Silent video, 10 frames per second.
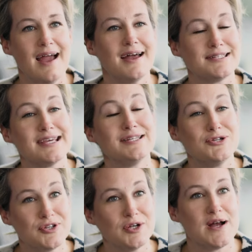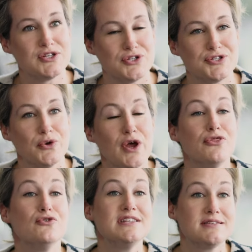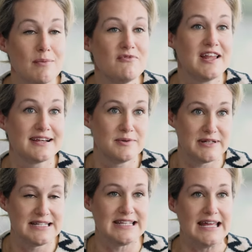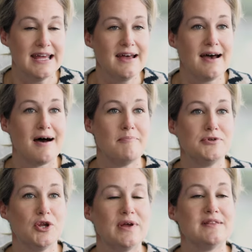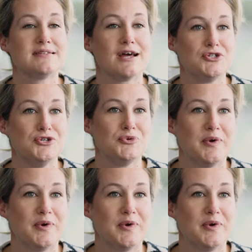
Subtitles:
Yeah, it's an interesting question. So there is some flexibility. You know, in the statute